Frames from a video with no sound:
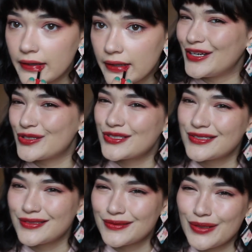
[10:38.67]

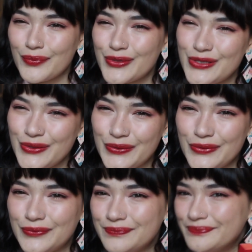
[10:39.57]
Here's number
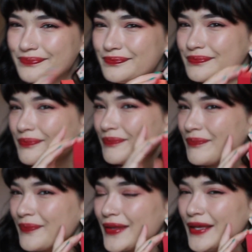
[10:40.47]
2.
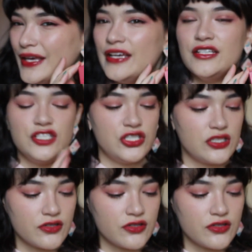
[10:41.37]
She's